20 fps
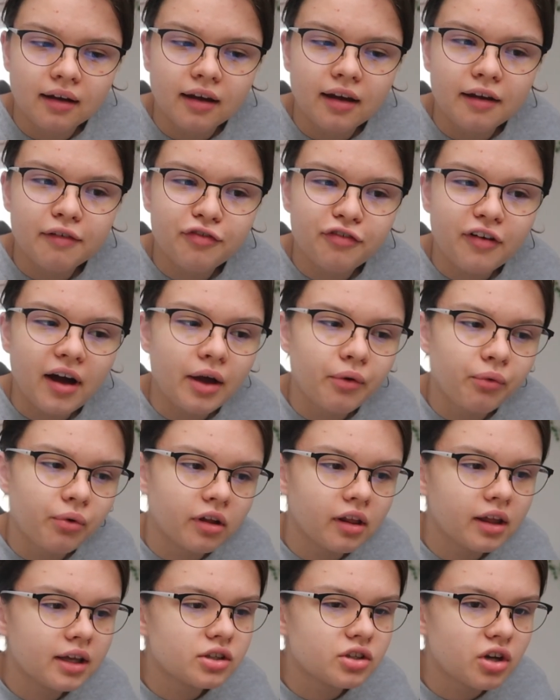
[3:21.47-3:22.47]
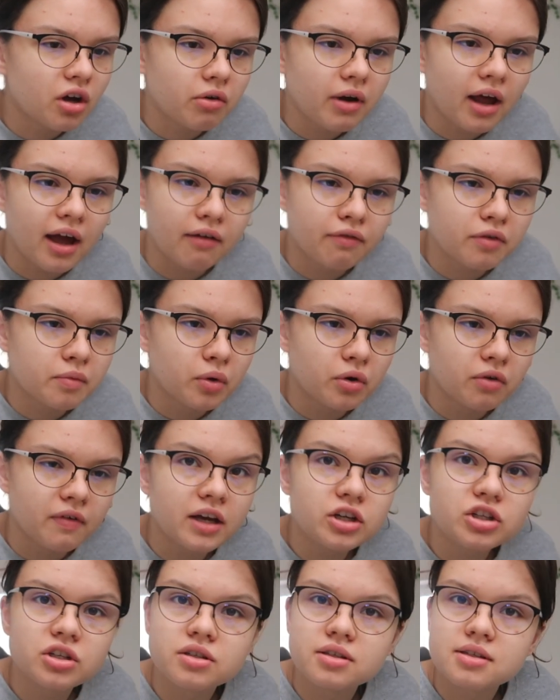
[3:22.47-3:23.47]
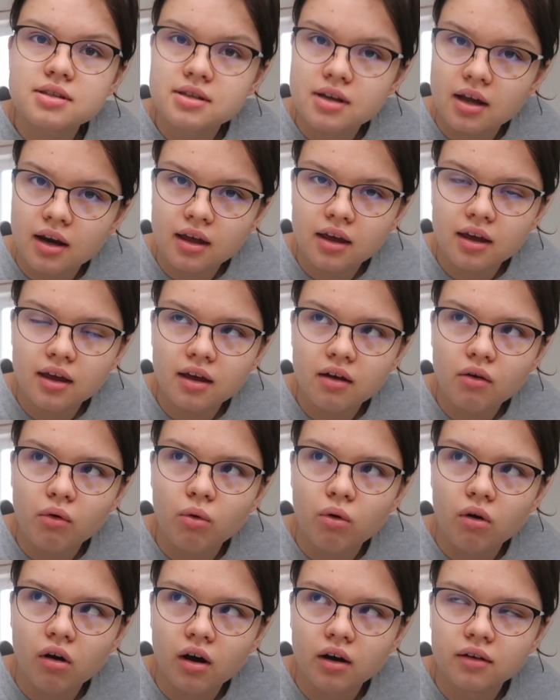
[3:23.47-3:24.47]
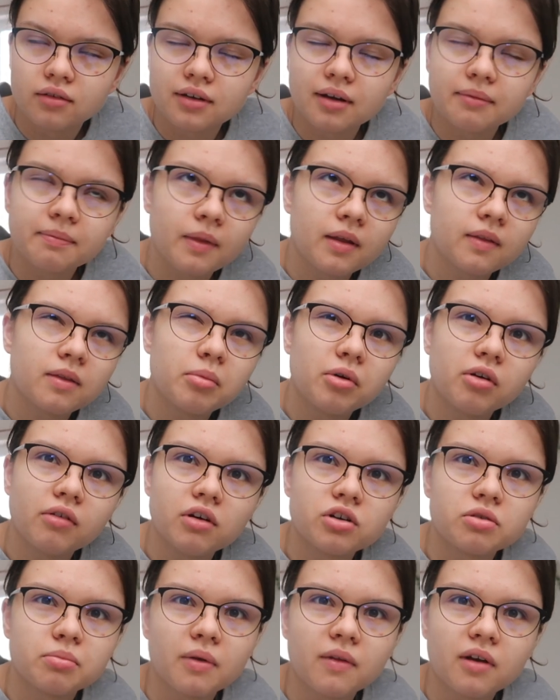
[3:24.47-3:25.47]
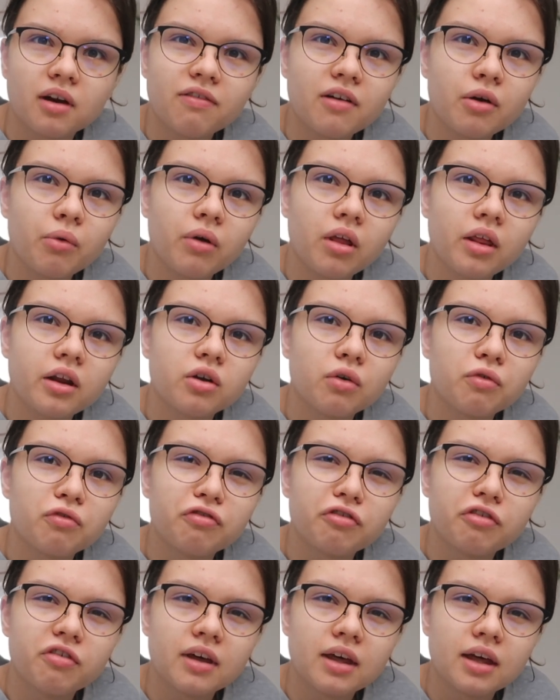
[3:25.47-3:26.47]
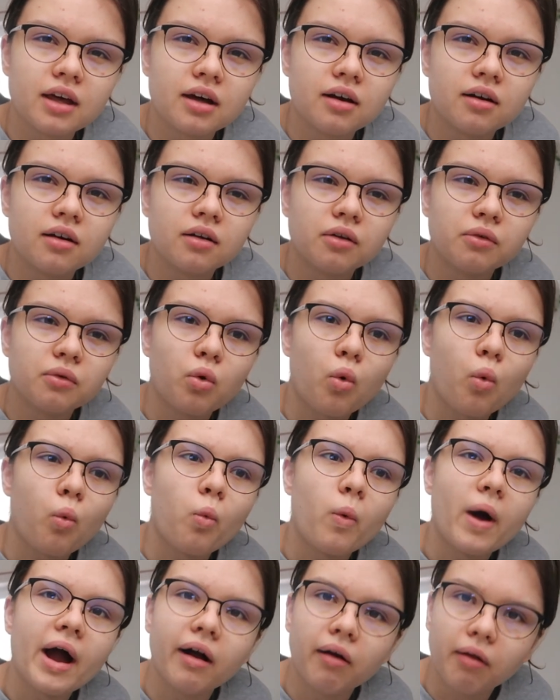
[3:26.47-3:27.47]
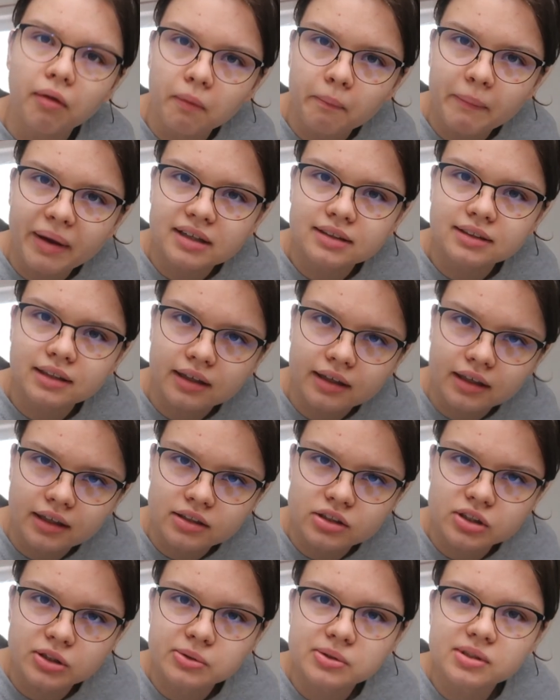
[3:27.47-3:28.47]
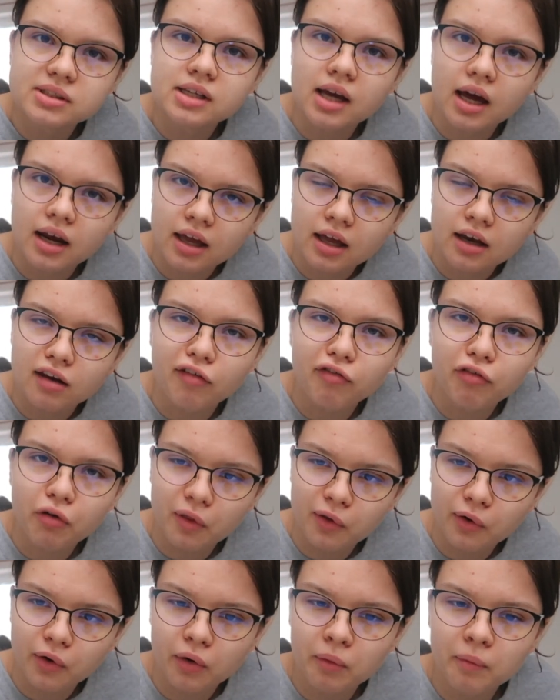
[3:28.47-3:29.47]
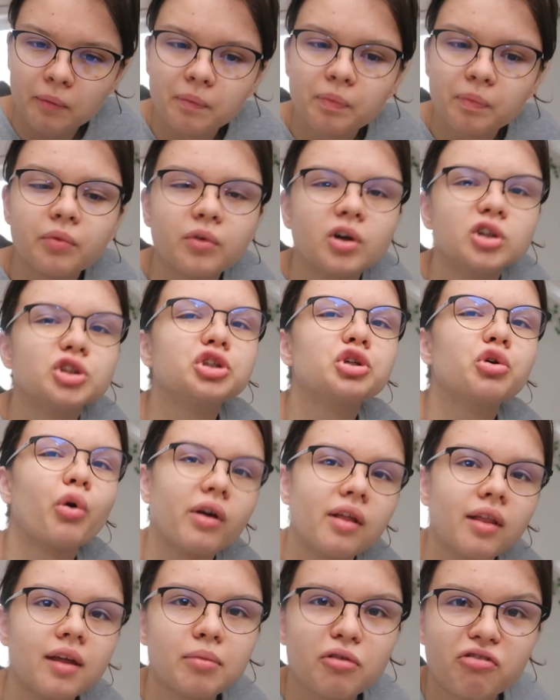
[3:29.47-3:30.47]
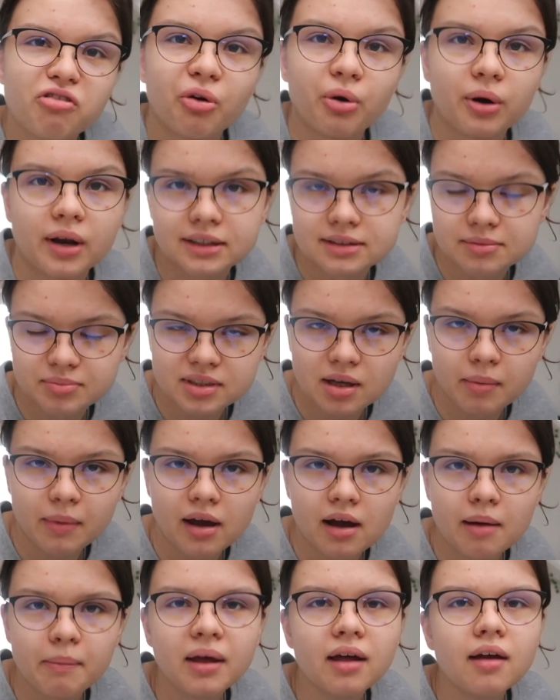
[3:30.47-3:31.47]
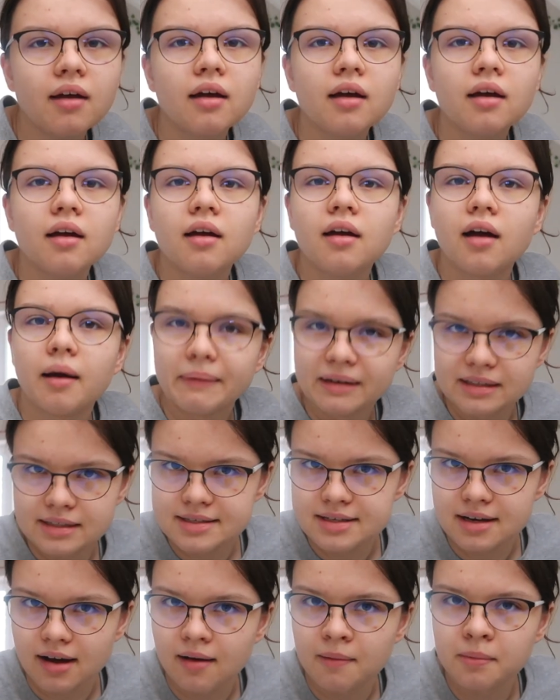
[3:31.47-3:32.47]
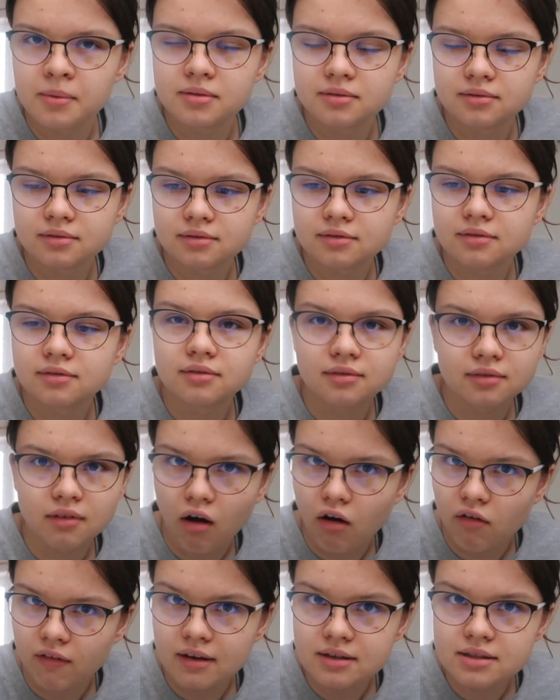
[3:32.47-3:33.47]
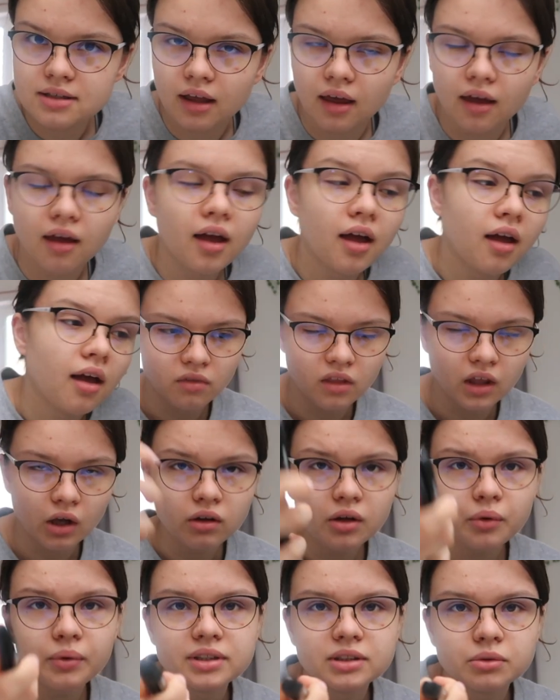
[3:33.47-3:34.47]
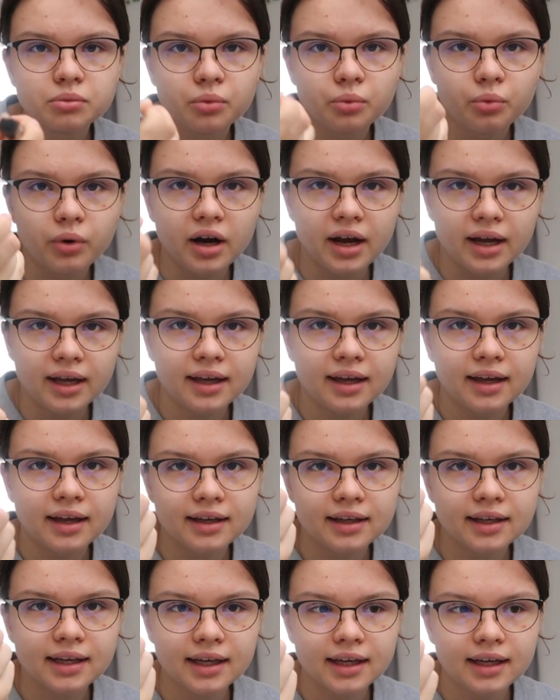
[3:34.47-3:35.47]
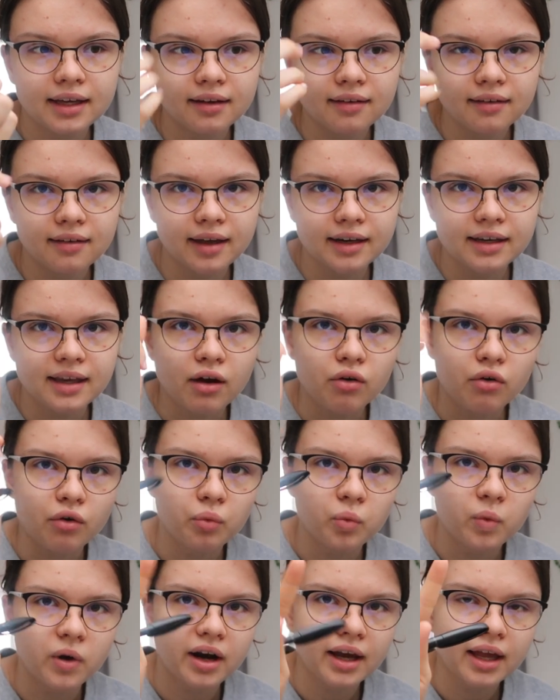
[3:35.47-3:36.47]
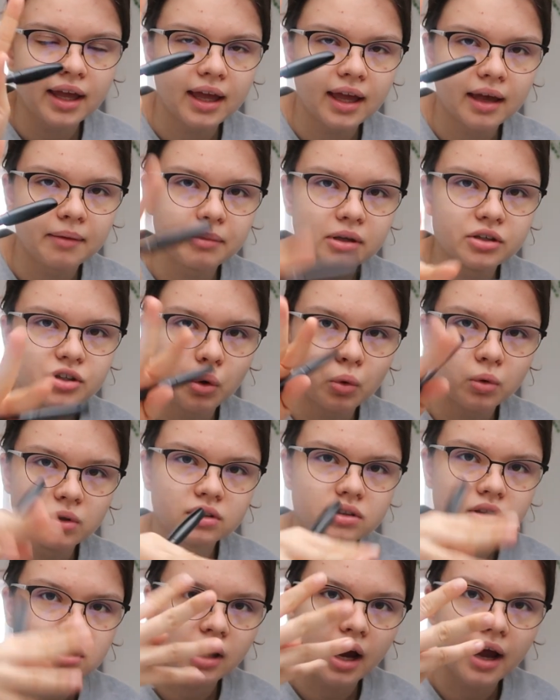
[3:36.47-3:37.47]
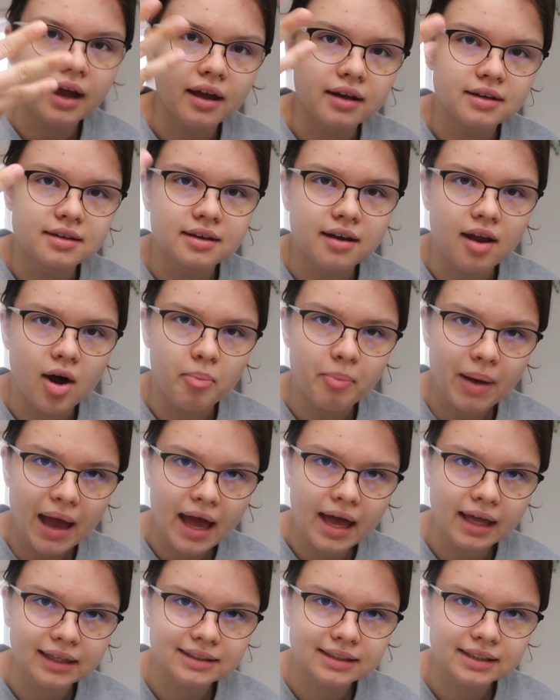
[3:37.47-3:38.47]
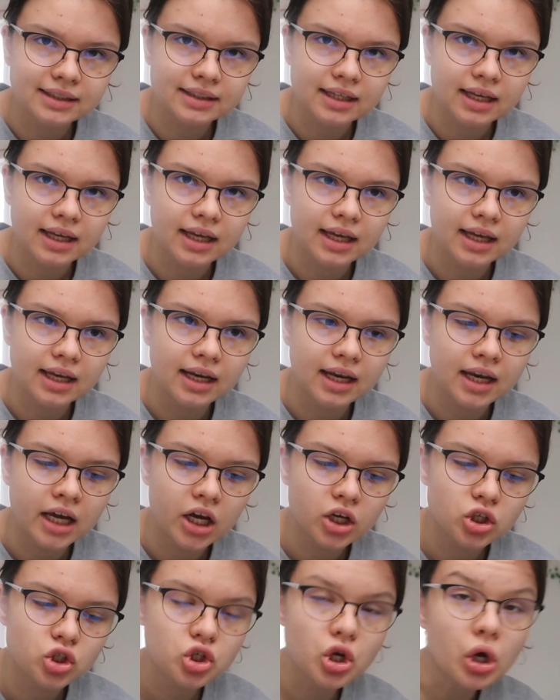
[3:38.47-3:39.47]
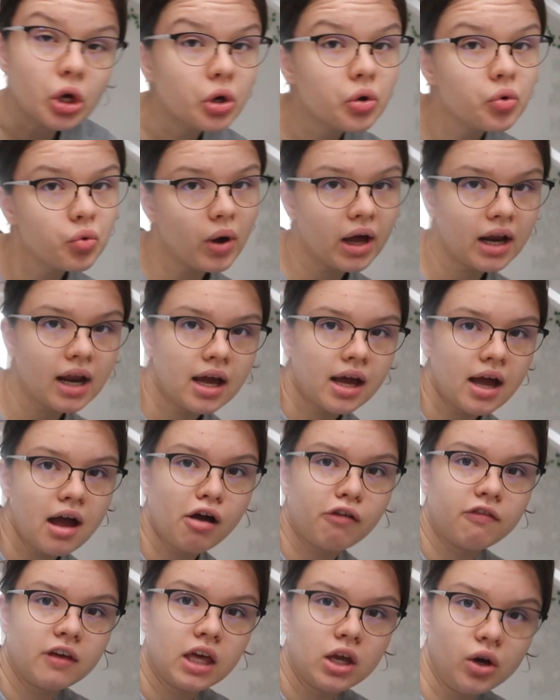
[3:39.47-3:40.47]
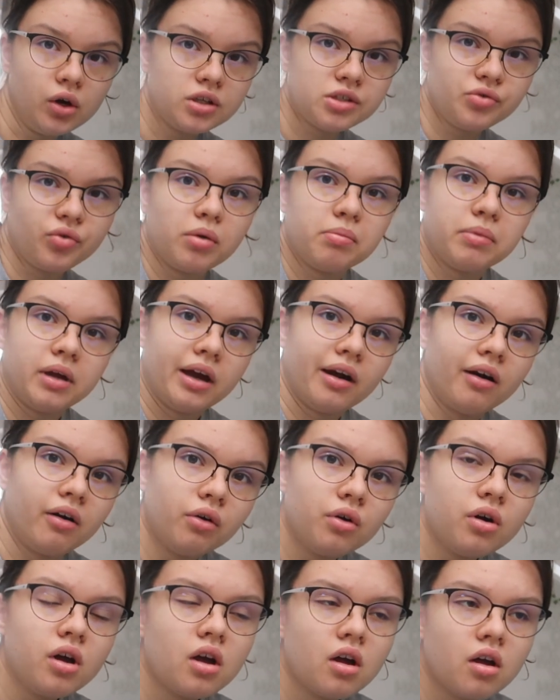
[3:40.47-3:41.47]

If I really don't have the motivation to study, or not the motivation, but if I really don't feel well mentally to study any further shortly before an exam's coming up, I'm gonna stop, obviously. The only reason where I can get kicked out, or where I can be told I did not pass, is in 2.5 years from now,